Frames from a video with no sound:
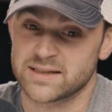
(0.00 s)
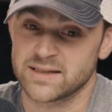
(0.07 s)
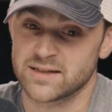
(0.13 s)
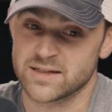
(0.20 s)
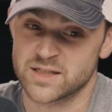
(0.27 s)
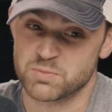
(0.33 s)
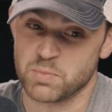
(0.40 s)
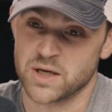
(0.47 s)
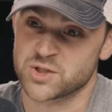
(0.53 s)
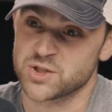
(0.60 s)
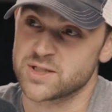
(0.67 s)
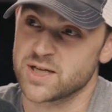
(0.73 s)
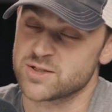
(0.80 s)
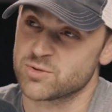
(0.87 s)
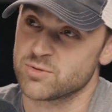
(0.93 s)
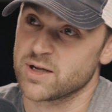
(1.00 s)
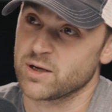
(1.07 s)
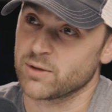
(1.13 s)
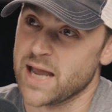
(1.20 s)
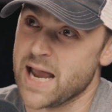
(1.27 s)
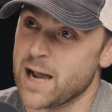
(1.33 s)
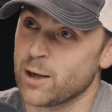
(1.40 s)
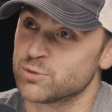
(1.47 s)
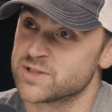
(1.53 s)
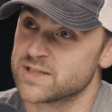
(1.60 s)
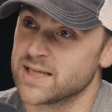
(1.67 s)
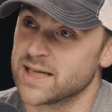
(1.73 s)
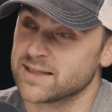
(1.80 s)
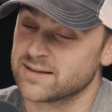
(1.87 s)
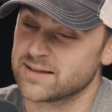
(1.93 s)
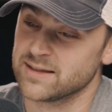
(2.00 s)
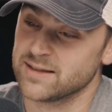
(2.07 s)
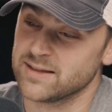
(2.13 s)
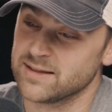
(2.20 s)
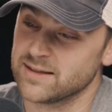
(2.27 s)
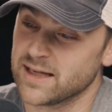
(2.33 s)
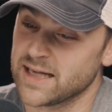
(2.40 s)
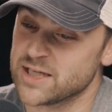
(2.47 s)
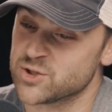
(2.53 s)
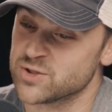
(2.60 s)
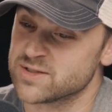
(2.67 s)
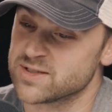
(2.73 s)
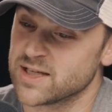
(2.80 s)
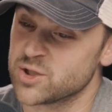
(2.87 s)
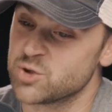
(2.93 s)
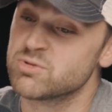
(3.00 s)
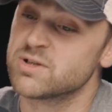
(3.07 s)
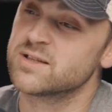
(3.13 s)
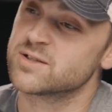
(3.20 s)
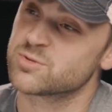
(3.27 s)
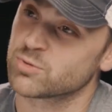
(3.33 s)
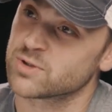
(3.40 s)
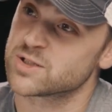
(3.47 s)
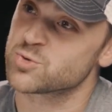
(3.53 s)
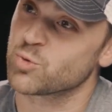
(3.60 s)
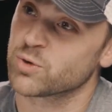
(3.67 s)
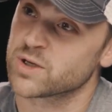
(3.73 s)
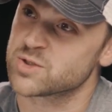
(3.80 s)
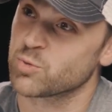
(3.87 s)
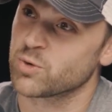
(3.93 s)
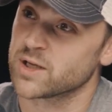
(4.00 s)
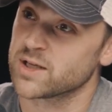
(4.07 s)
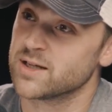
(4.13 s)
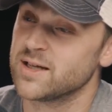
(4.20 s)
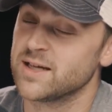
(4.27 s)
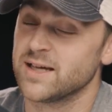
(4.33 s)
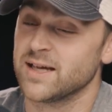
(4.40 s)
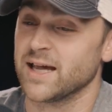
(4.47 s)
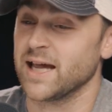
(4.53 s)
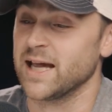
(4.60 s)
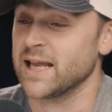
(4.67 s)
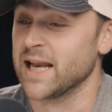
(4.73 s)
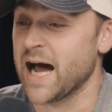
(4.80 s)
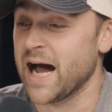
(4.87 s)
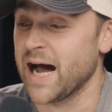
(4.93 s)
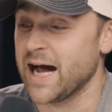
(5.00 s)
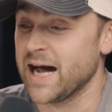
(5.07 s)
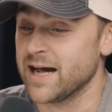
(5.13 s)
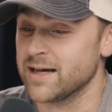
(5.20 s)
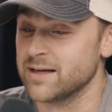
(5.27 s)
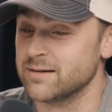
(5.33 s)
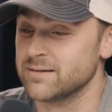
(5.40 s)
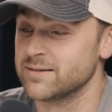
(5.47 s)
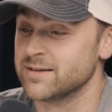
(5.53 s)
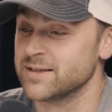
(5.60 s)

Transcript: did an inspection yesterday on a house that the agent said, you did this one in 2020. And I